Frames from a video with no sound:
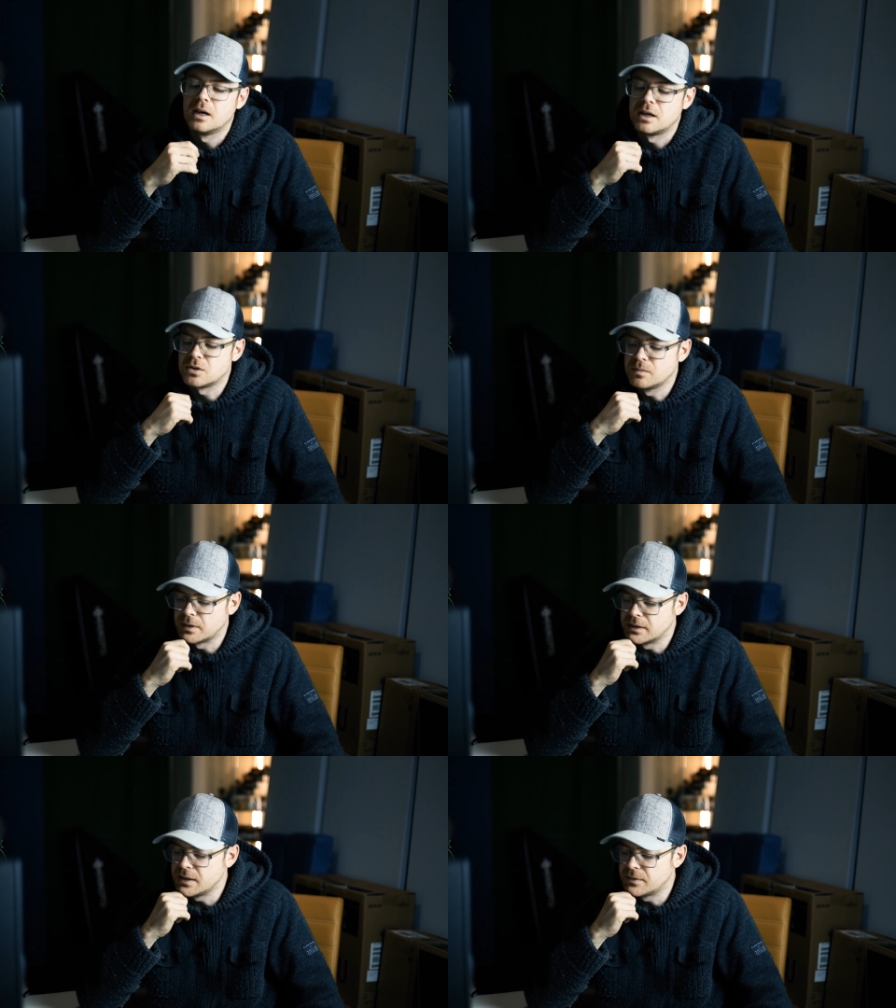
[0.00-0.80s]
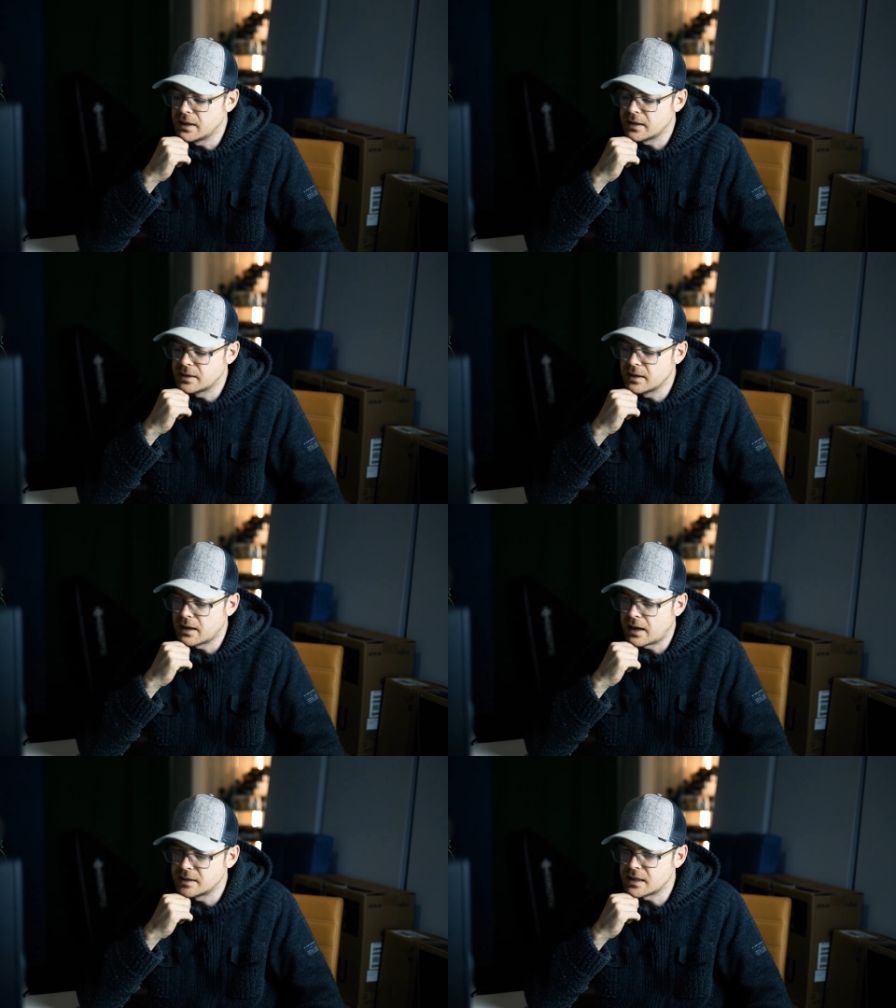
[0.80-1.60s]
I don't believe they
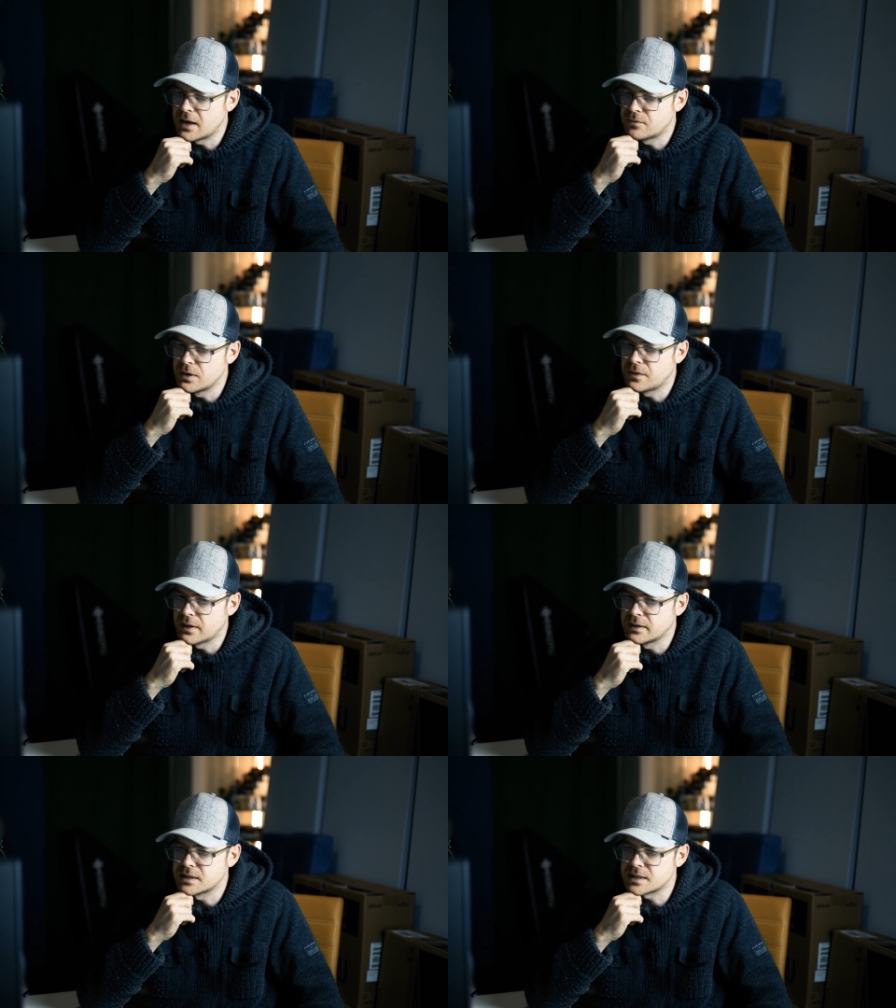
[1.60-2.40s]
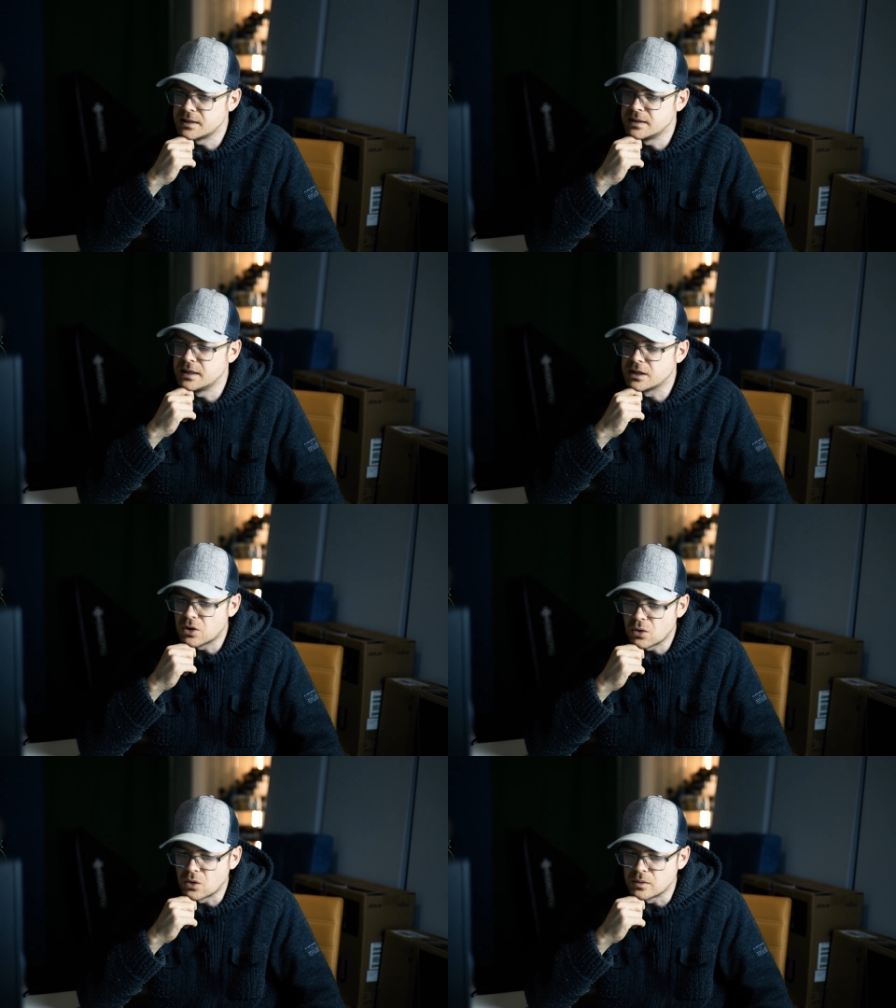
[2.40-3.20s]
add everything that's in the
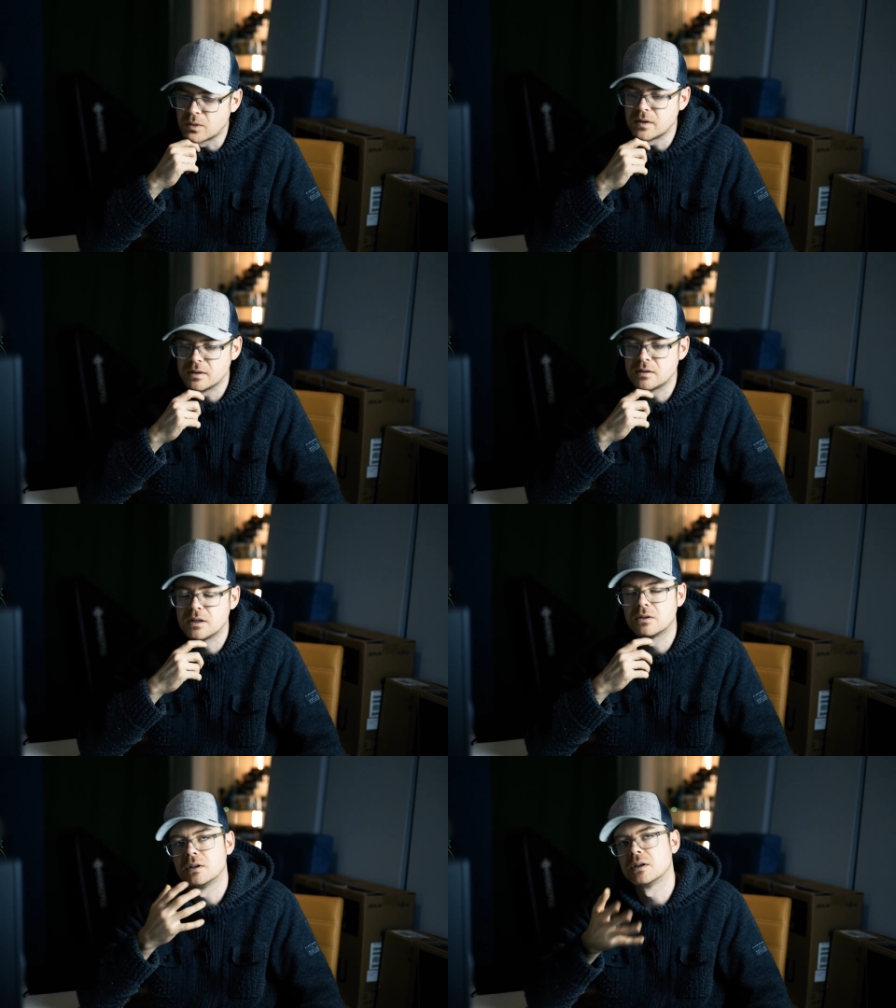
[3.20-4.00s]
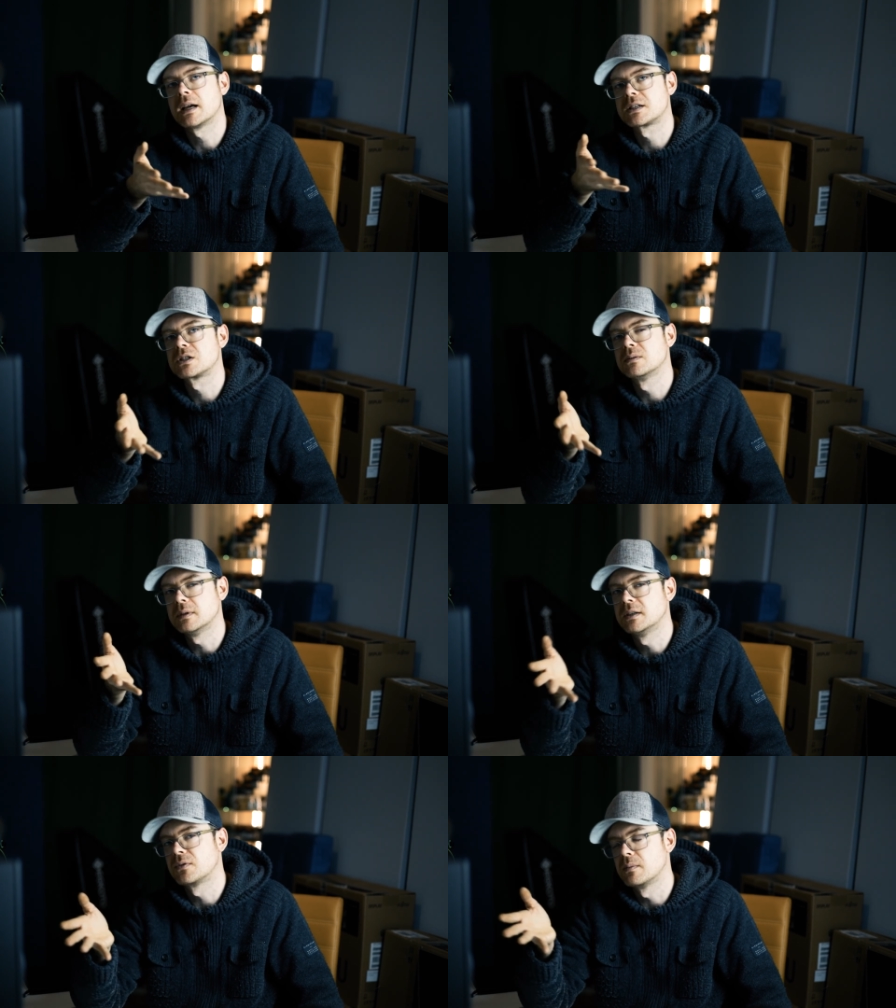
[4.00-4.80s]
accord, but you know, you get some
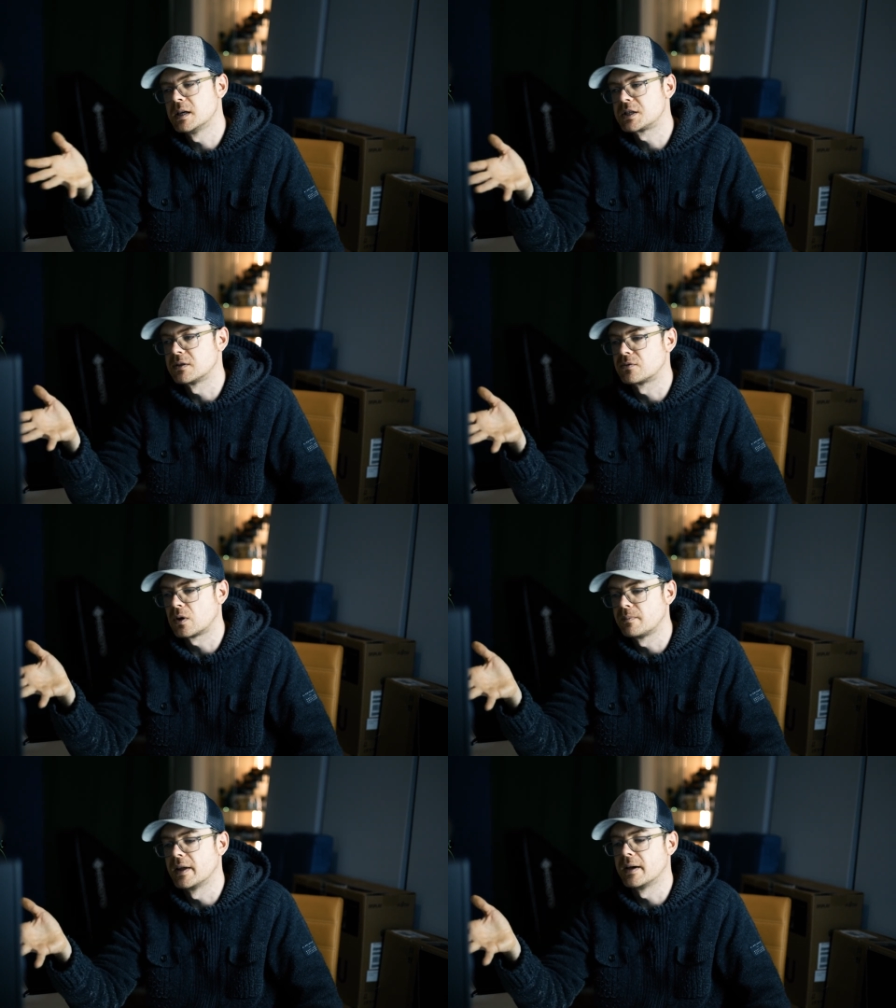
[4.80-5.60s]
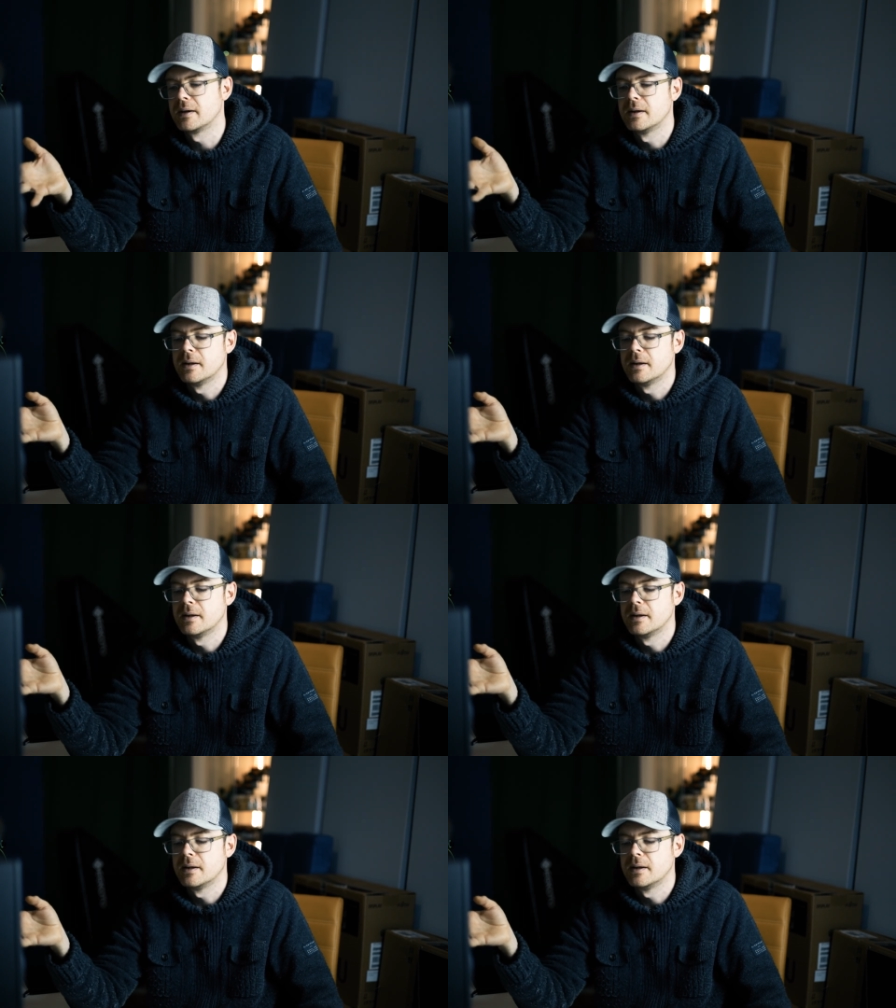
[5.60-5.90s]
information from there.